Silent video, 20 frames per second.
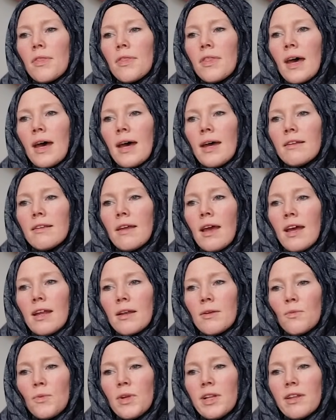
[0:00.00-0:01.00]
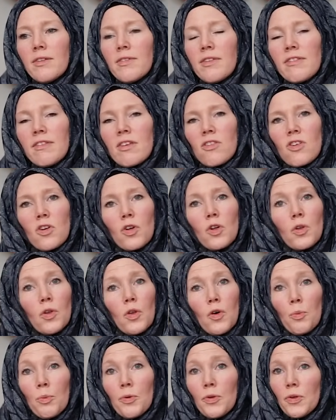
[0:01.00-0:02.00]
that and we live in such a
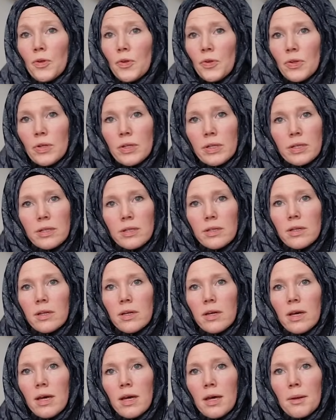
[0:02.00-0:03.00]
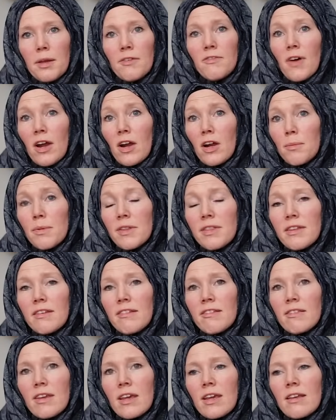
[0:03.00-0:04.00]
global environment
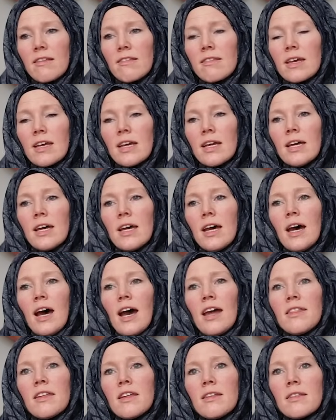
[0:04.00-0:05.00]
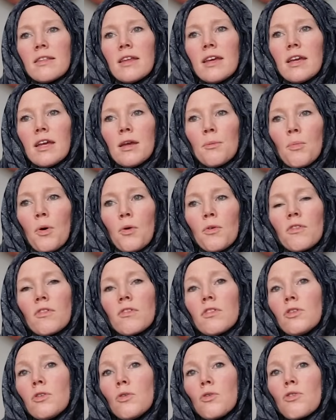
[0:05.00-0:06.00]
these days, I think it
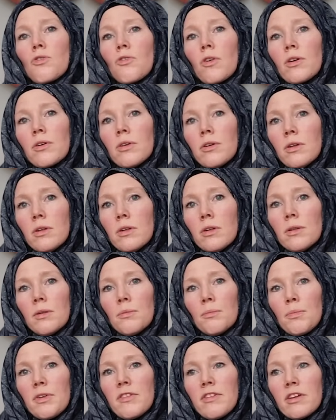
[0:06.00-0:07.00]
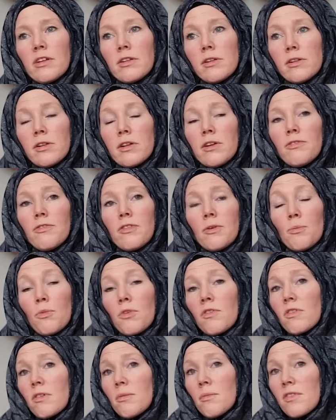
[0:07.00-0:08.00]
poses a new struggle, particularly for
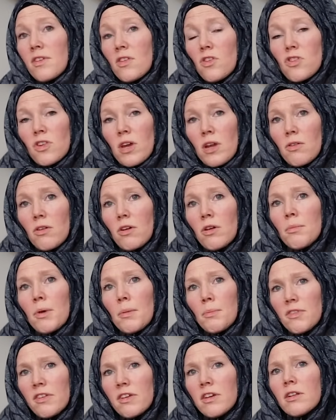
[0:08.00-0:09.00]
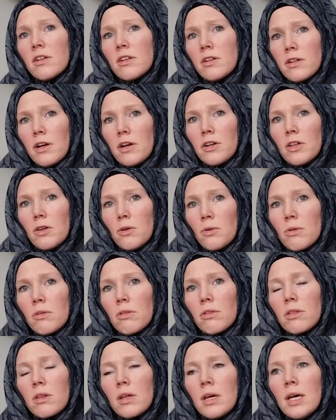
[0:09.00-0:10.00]
Muslims in general, but particularly our
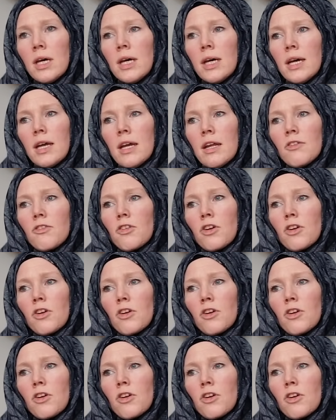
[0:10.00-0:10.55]
youth, in